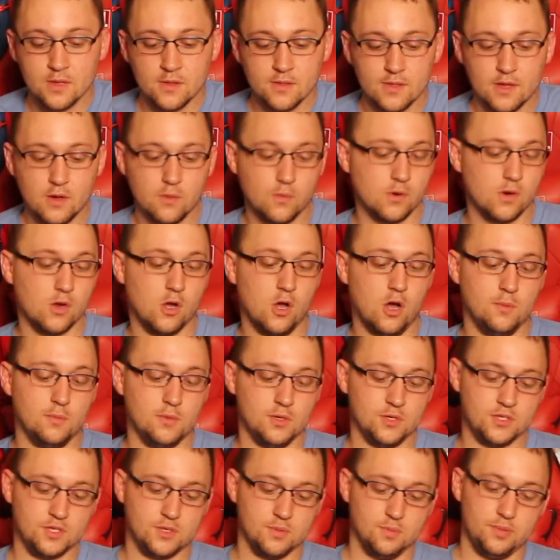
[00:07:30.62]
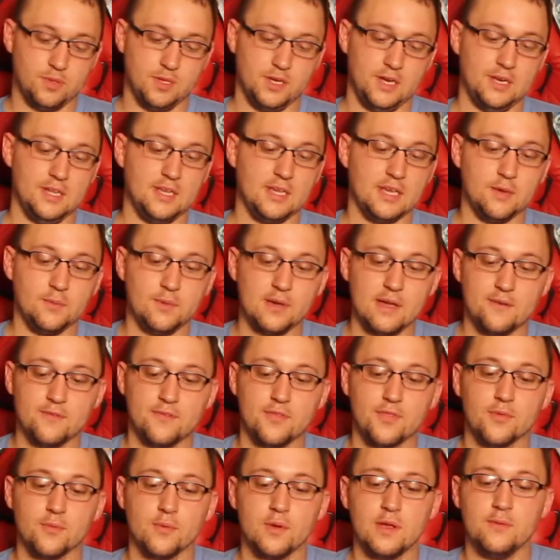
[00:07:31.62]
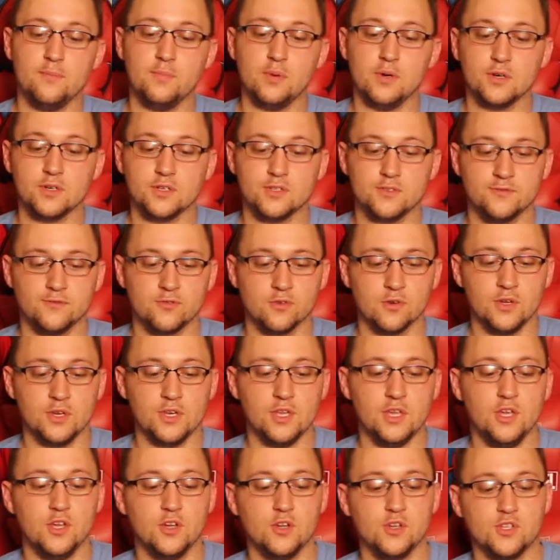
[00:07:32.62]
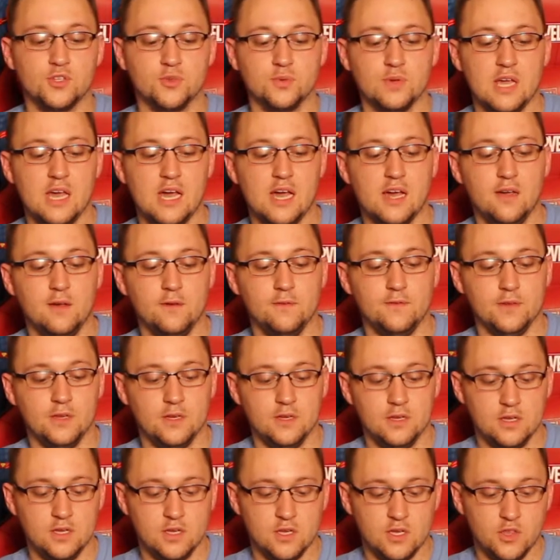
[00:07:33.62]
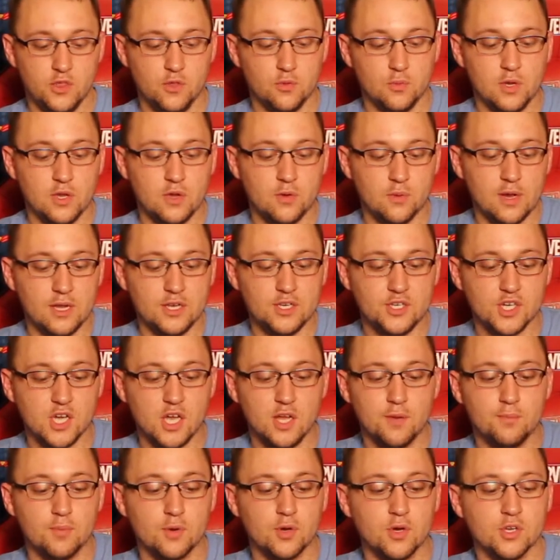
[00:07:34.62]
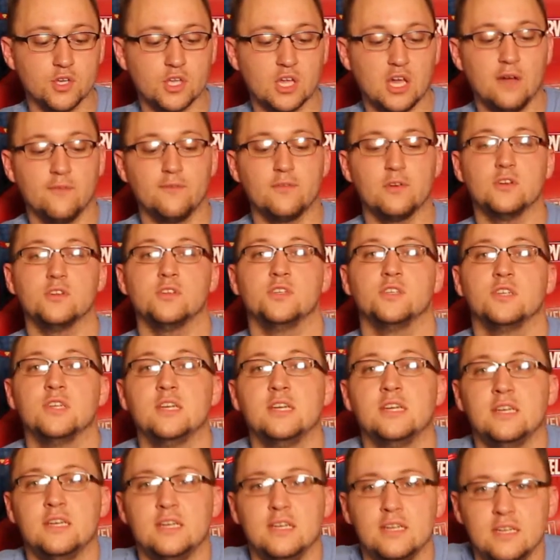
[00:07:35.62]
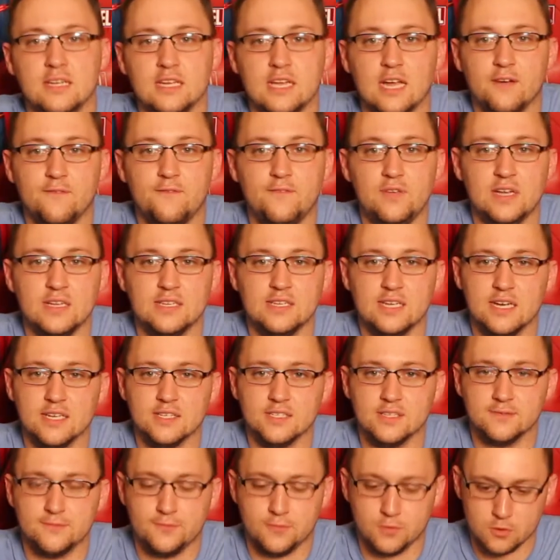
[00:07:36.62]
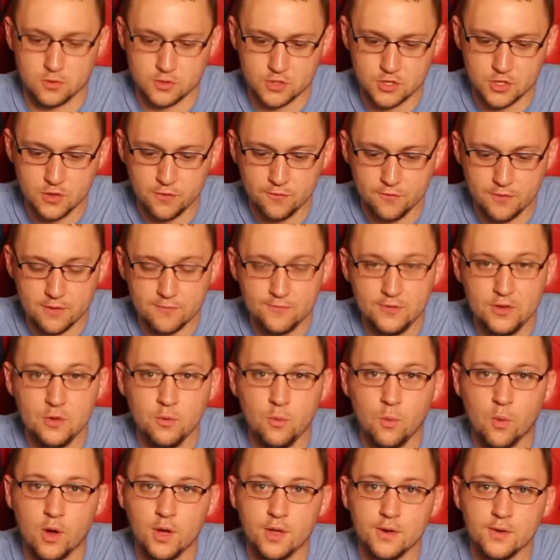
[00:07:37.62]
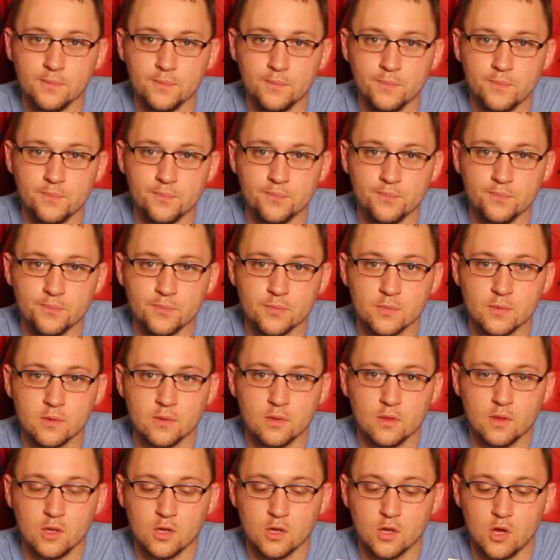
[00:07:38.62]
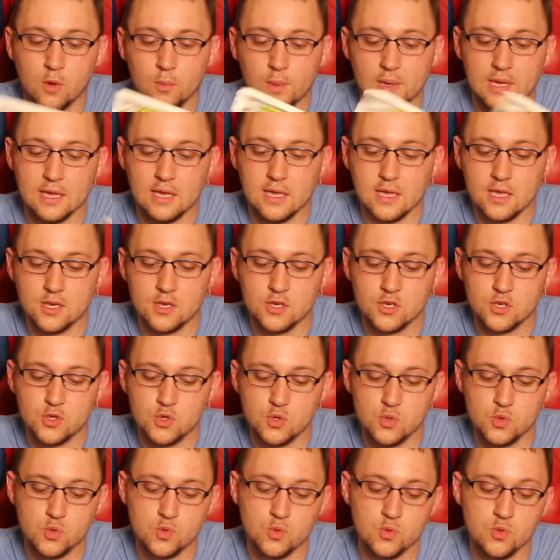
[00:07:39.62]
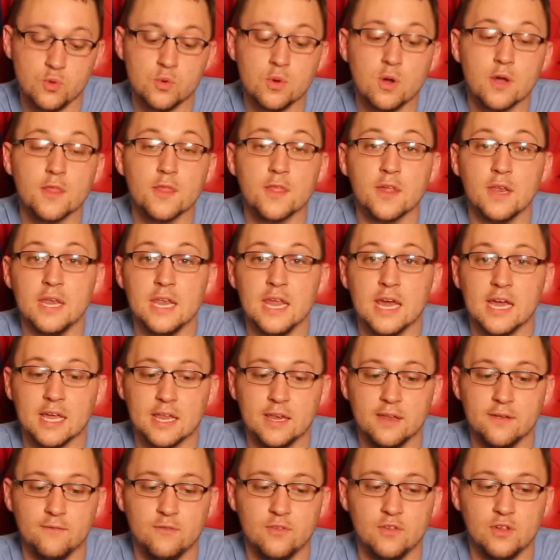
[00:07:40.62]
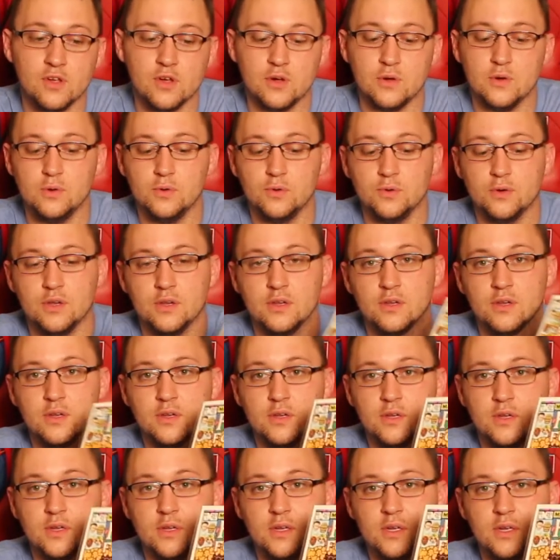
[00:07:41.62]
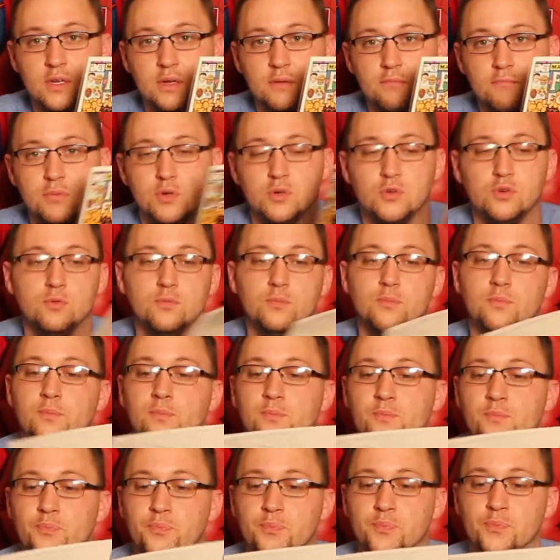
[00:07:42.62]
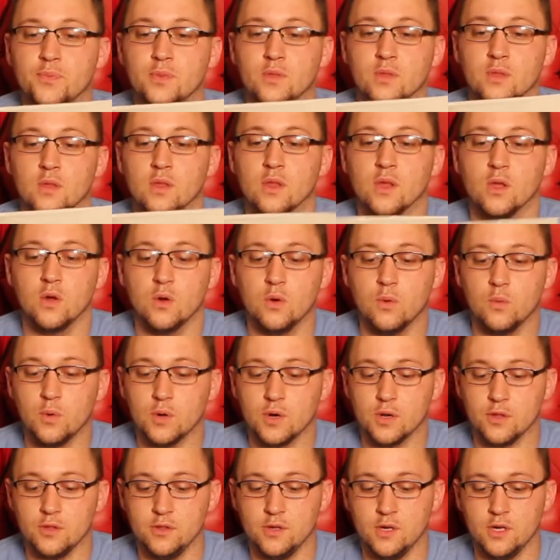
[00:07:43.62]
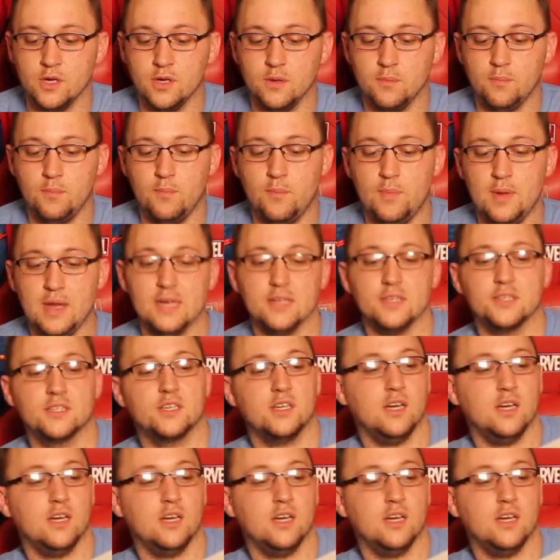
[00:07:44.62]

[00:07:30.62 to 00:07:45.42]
that we're almost completing, and we have 3 books for it here. So we have 3 great John Byrne covers. We got Fantastic Four 251 going into the negative zone. Boom. One of the best